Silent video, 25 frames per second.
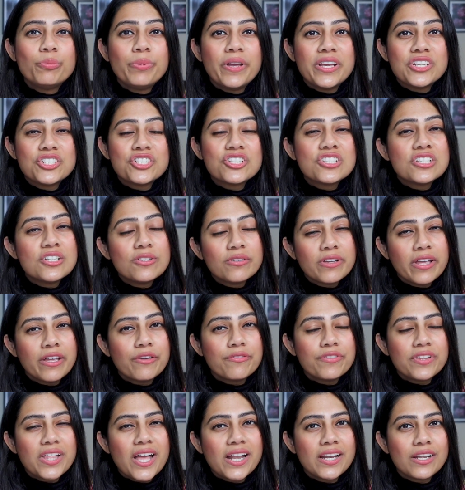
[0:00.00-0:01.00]
pages looking
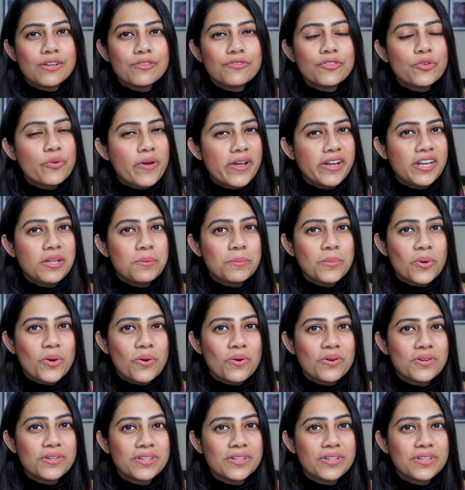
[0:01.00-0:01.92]
for that info anymore.